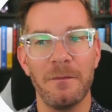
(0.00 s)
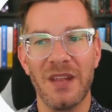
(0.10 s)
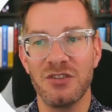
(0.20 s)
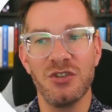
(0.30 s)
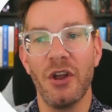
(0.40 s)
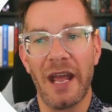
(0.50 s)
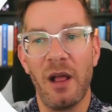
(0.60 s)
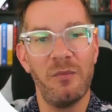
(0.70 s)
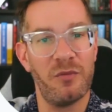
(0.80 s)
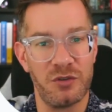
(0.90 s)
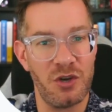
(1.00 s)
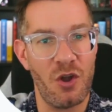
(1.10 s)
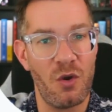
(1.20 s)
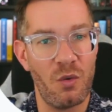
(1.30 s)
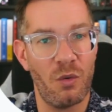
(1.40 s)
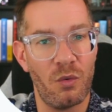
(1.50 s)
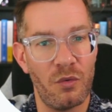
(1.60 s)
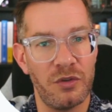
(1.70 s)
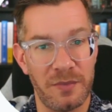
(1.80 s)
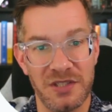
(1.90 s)
It's not helpful to know
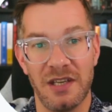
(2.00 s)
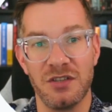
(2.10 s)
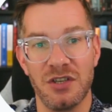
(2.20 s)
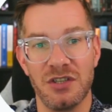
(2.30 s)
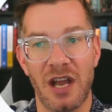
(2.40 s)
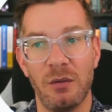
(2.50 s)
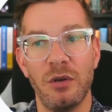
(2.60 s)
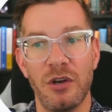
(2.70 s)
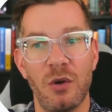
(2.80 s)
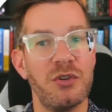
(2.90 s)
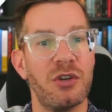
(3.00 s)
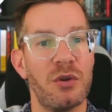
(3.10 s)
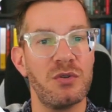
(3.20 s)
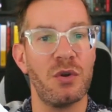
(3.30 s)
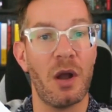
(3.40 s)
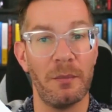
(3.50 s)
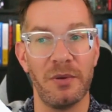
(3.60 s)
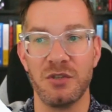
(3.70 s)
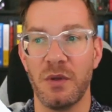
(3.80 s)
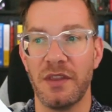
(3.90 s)
the percentages. I want to know what you're going to
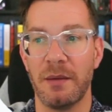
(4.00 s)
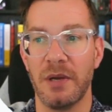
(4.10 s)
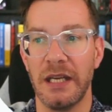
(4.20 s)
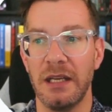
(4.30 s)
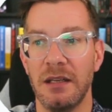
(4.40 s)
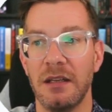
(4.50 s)
accomplish with that money.